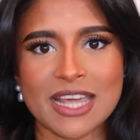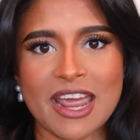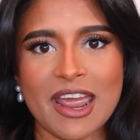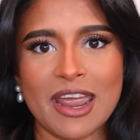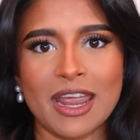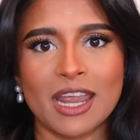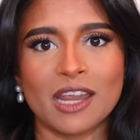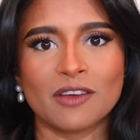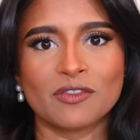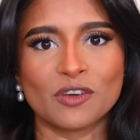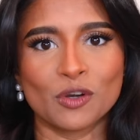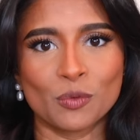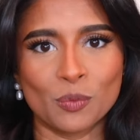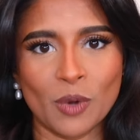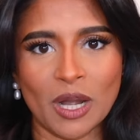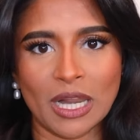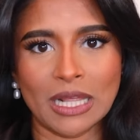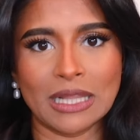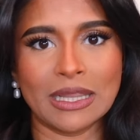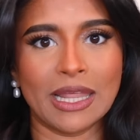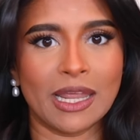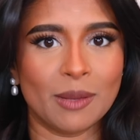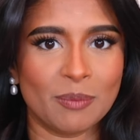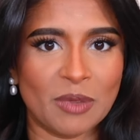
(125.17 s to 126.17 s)
day if you're
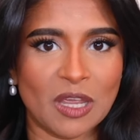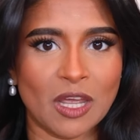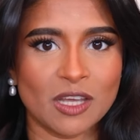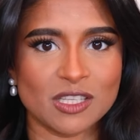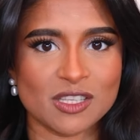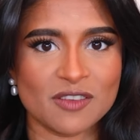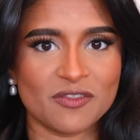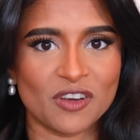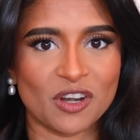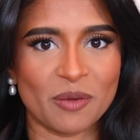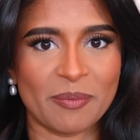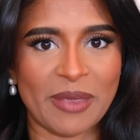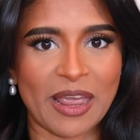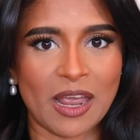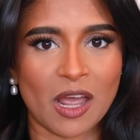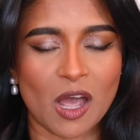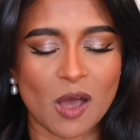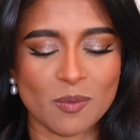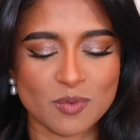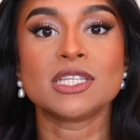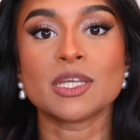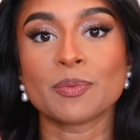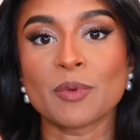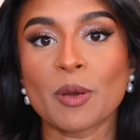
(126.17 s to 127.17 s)
running late because of your
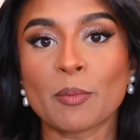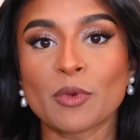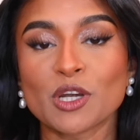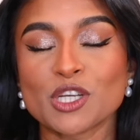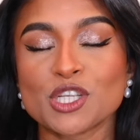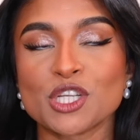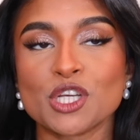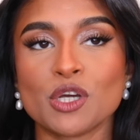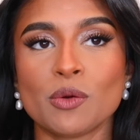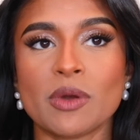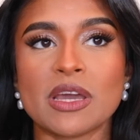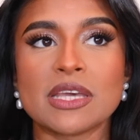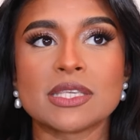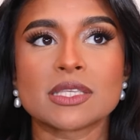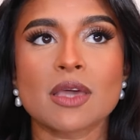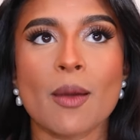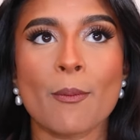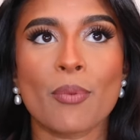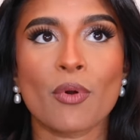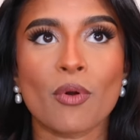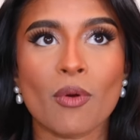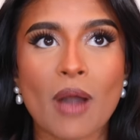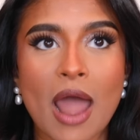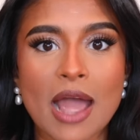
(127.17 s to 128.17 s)
makeup. Tip number 2 is
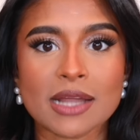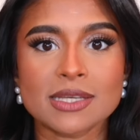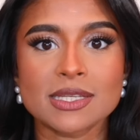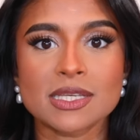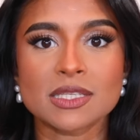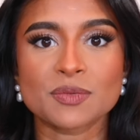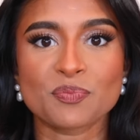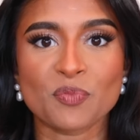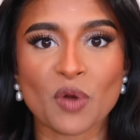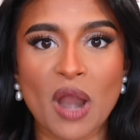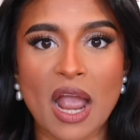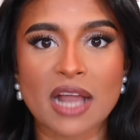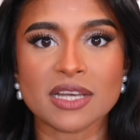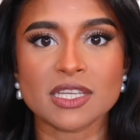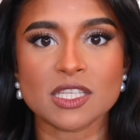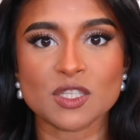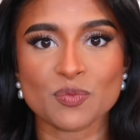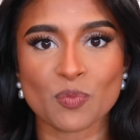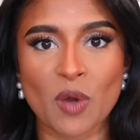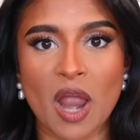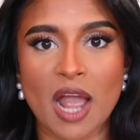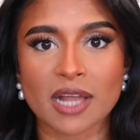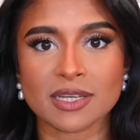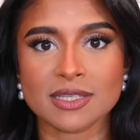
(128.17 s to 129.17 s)
practice, practice,
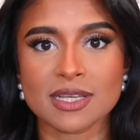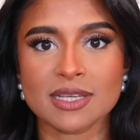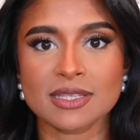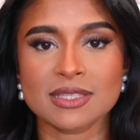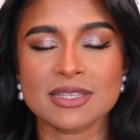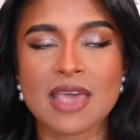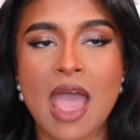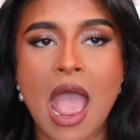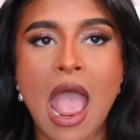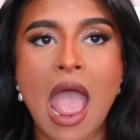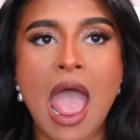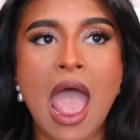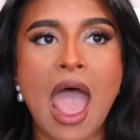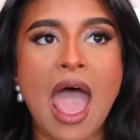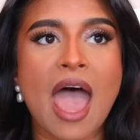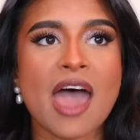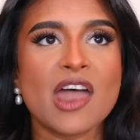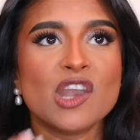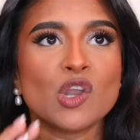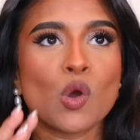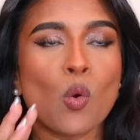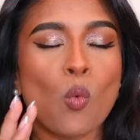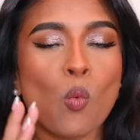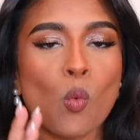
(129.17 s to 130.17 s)
practice.
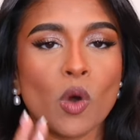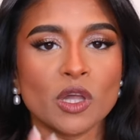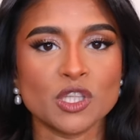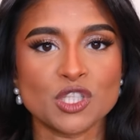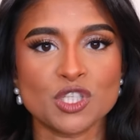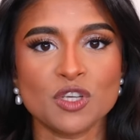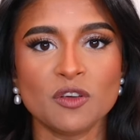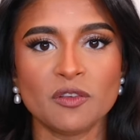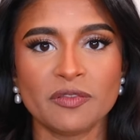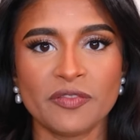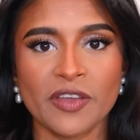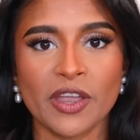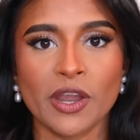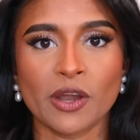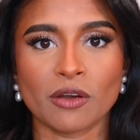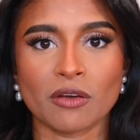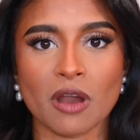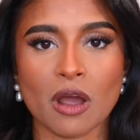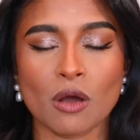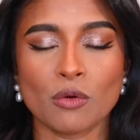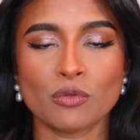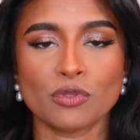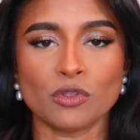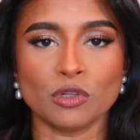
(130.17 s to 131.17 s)
And once you figure
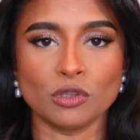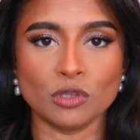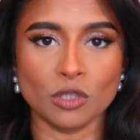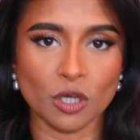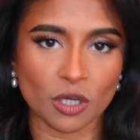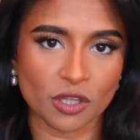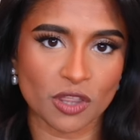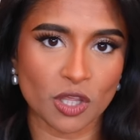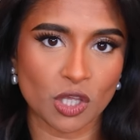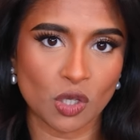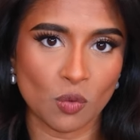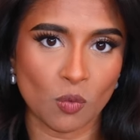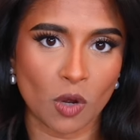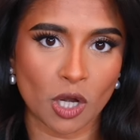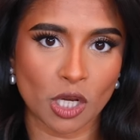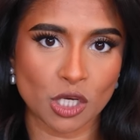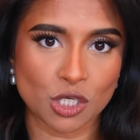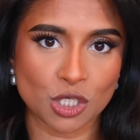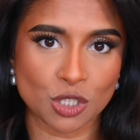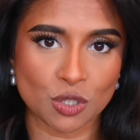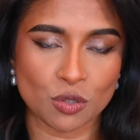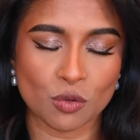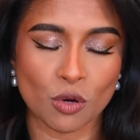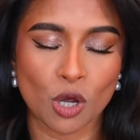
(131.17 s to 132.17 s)
out the look that you wanna
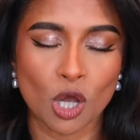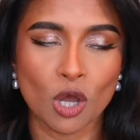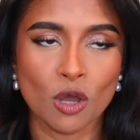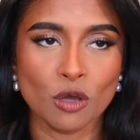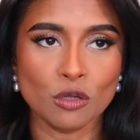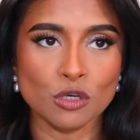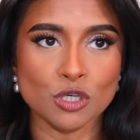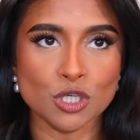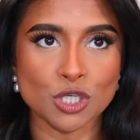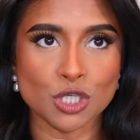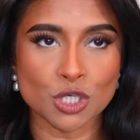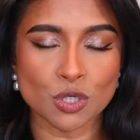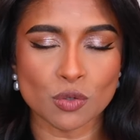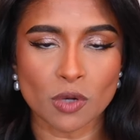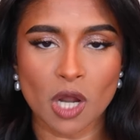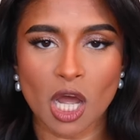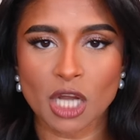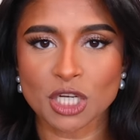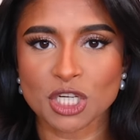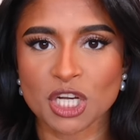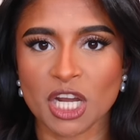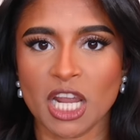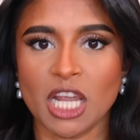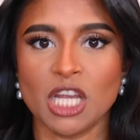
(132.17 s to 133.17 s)
do
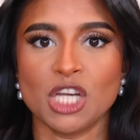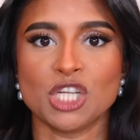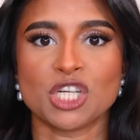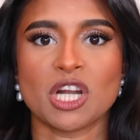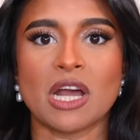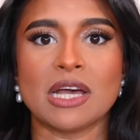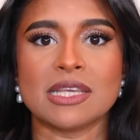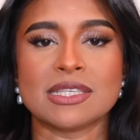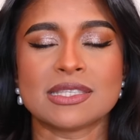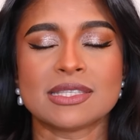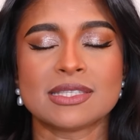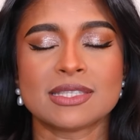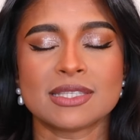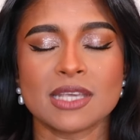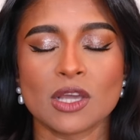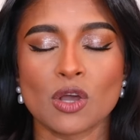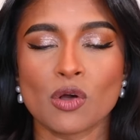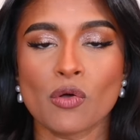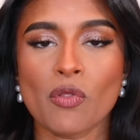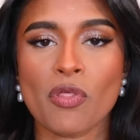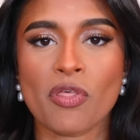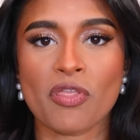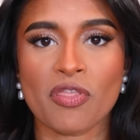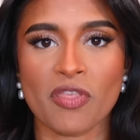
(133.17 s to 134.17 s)
not change a
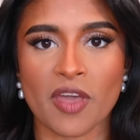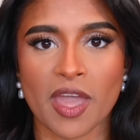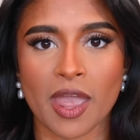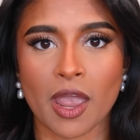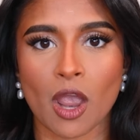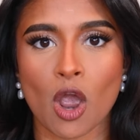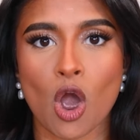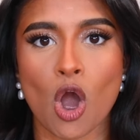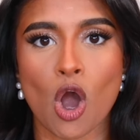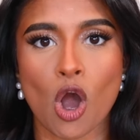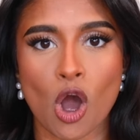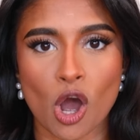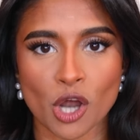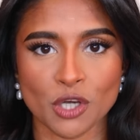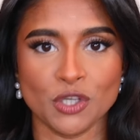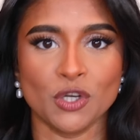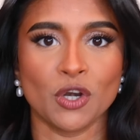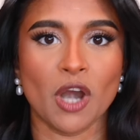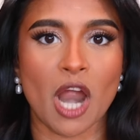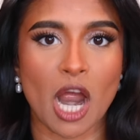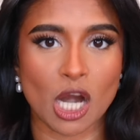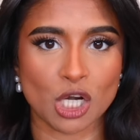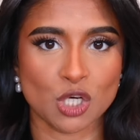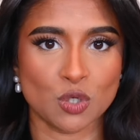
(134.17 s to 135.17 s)
single thing on
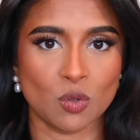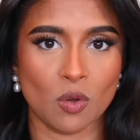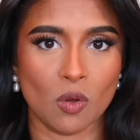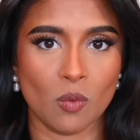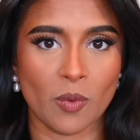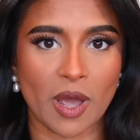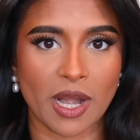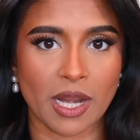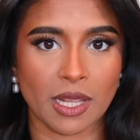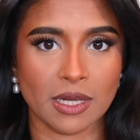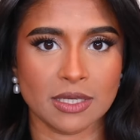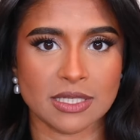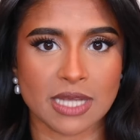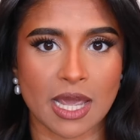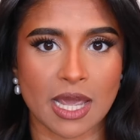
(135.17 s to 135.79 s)
your actual wedding